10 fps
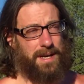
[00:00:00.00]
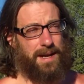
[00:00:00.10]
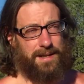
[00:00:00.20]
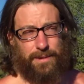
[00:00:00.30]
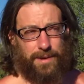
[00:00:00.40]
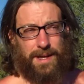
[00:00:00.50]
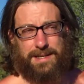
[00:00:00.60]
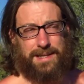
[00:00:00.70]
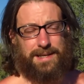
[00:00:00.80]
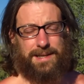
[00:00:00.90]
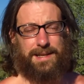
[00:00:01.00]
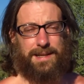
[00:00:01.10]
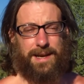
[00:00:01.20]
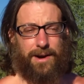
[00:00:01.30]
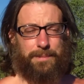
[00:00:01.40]
but you realize that
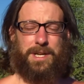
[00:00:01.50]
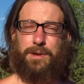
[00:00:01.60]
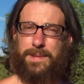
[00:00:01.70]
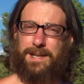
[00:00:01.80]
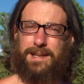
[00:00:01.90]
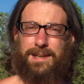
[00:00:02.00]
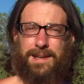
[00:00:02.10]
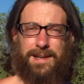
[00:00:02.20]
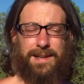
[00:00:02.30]
I'm a human and